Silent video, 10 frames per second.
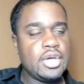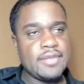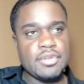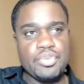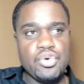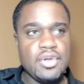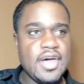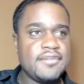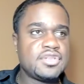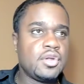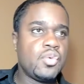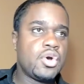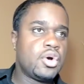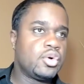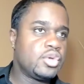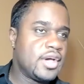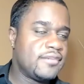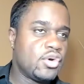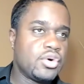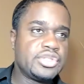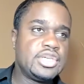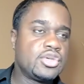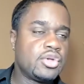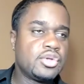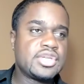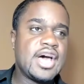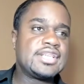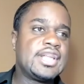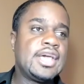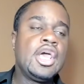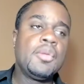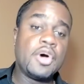You have the Pulevs of the world, you have the Ortiz, all those guys on it.